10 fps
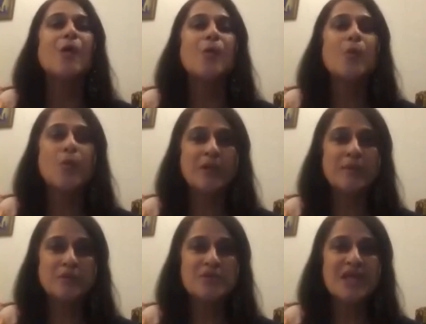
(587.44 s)
One
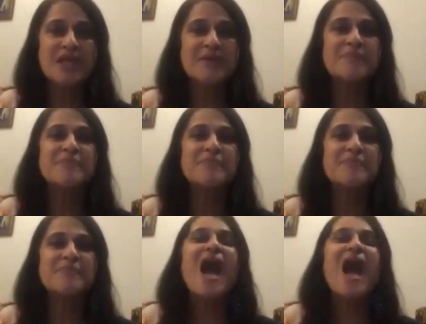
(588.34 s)
more time.
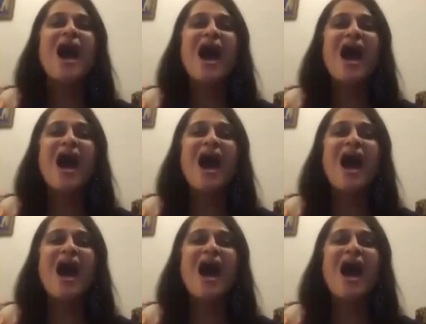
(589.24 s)
Ah.